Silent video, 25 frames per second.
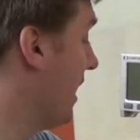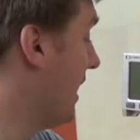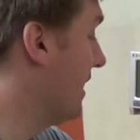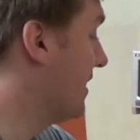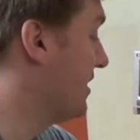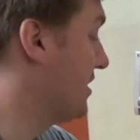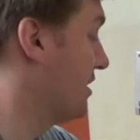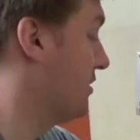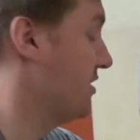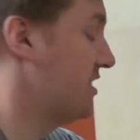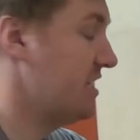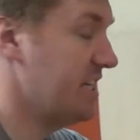
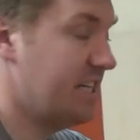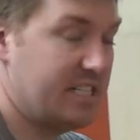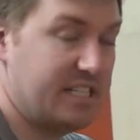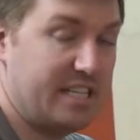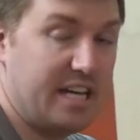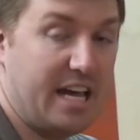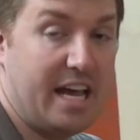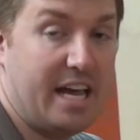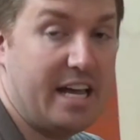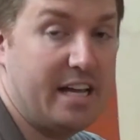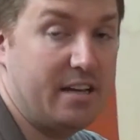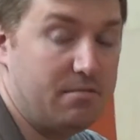So 6 to
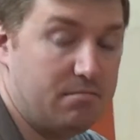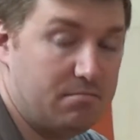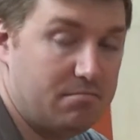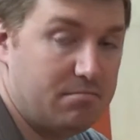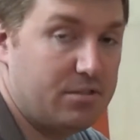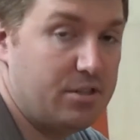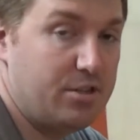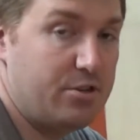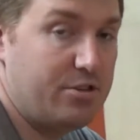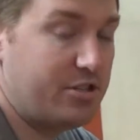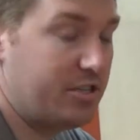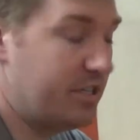8,
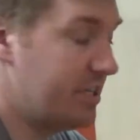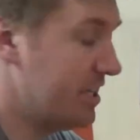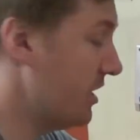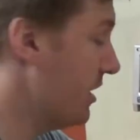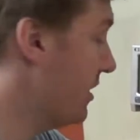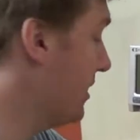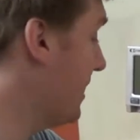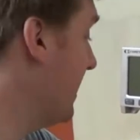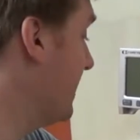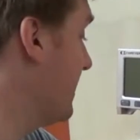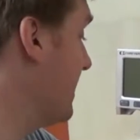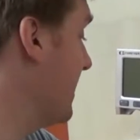usually
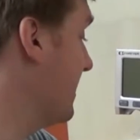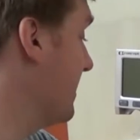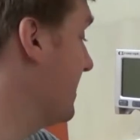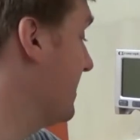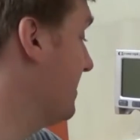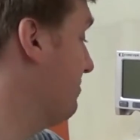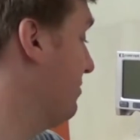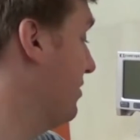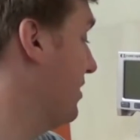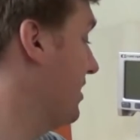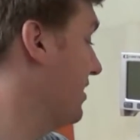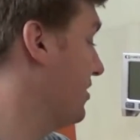good. I tend
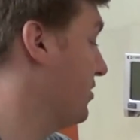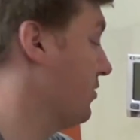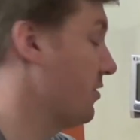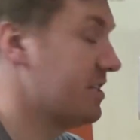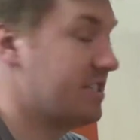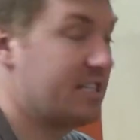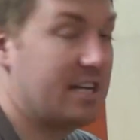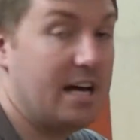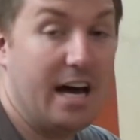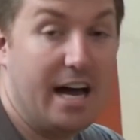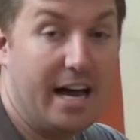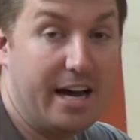to put it towards
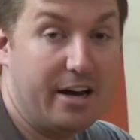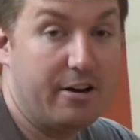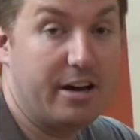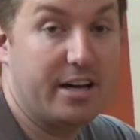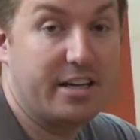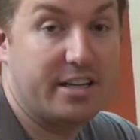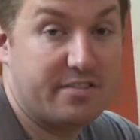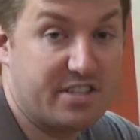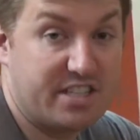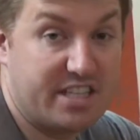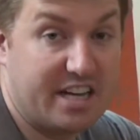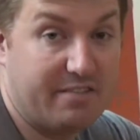the higher
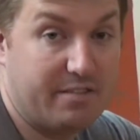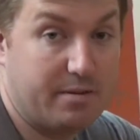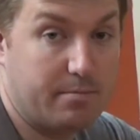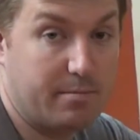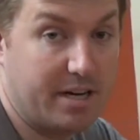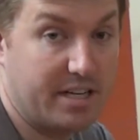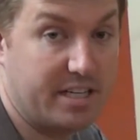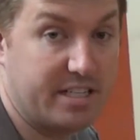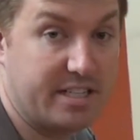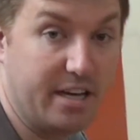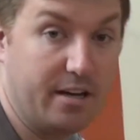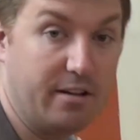end of 7
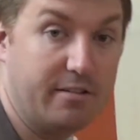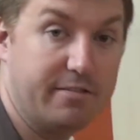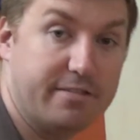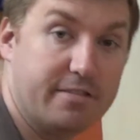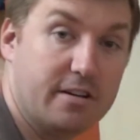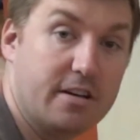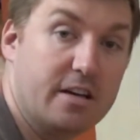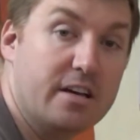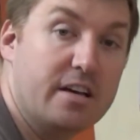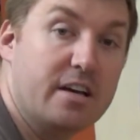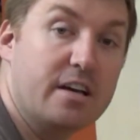myself.